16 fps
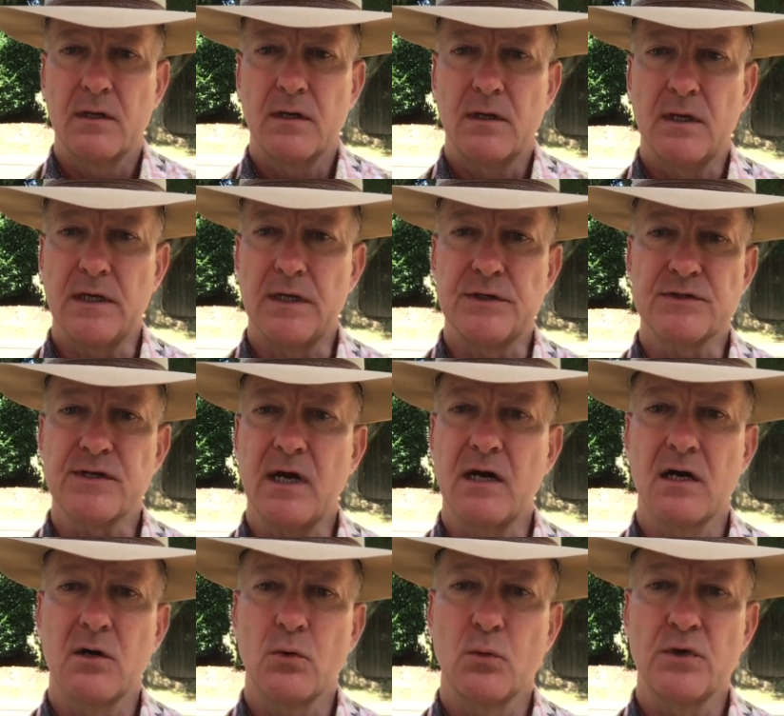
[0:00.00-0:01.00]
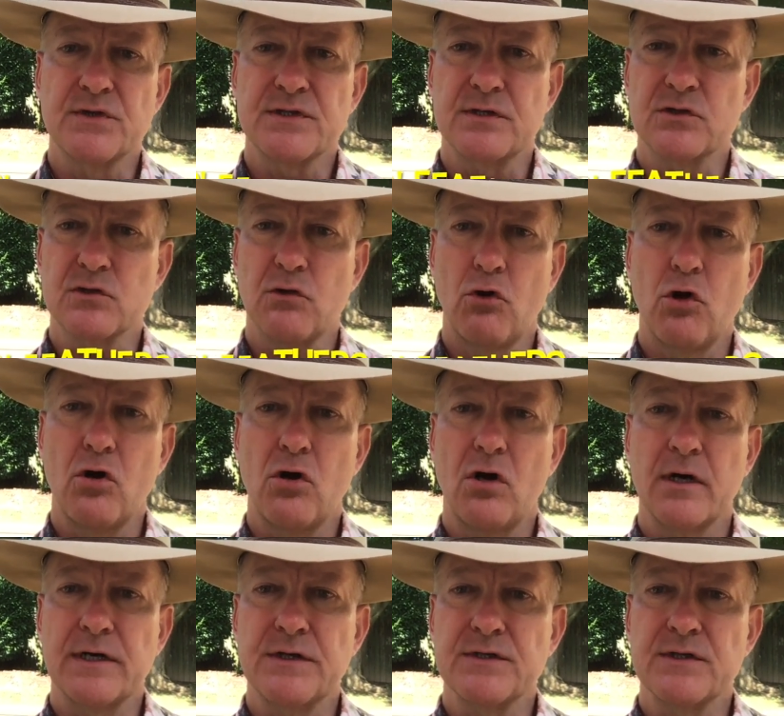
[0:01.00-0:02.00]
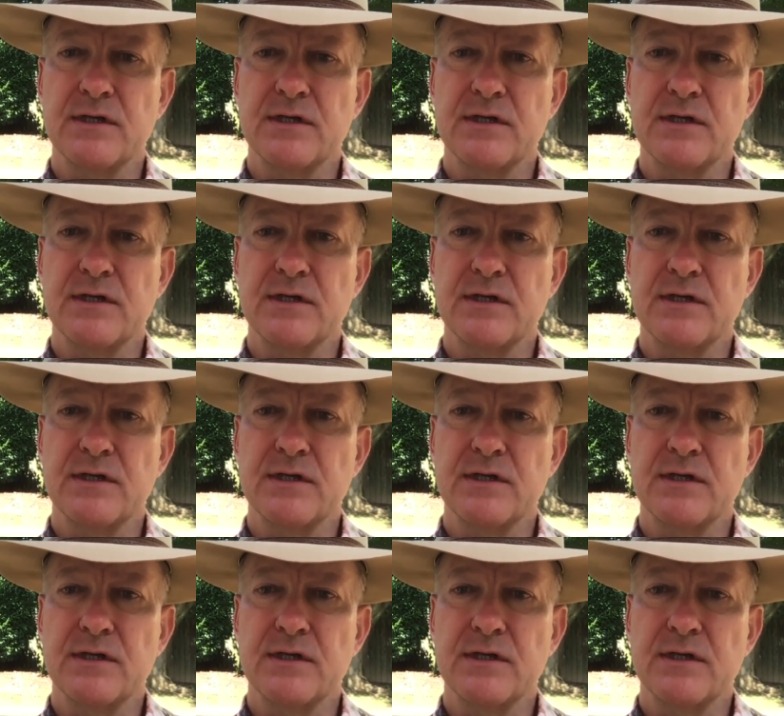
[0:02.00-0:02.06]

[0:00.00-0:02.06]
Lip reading: His hair was as long as